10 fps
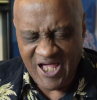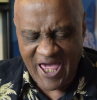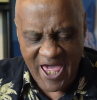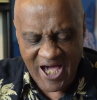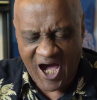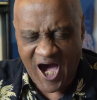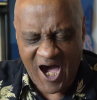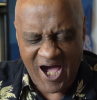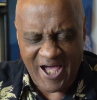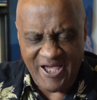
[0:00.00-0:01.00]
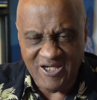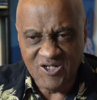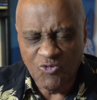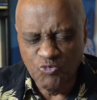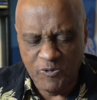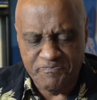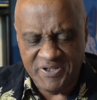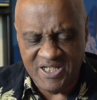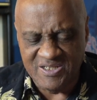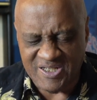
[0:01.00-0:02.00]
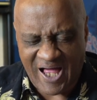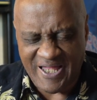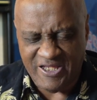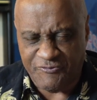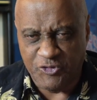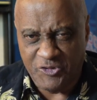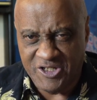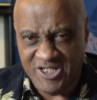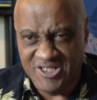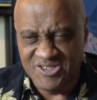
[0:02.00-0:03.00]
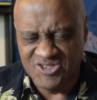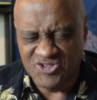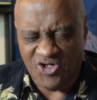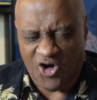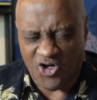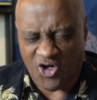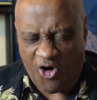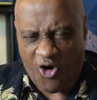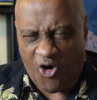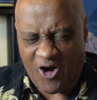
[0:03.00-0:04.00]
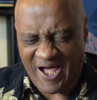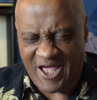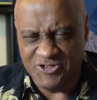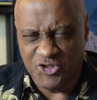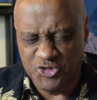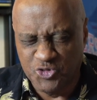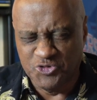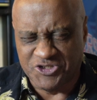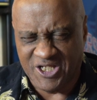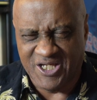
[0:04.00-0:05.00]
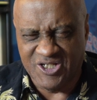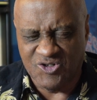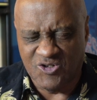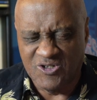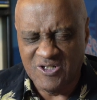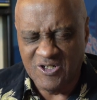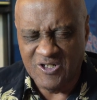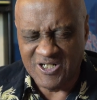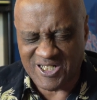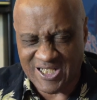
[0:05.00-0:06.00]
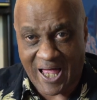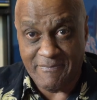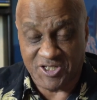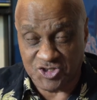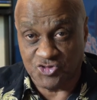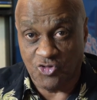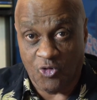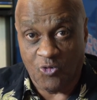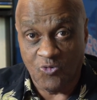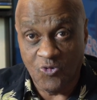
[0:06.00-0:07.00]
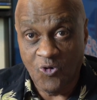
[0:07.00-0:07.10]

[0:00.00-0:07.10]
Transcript: AI would be like if you're in a car and you're using climate control.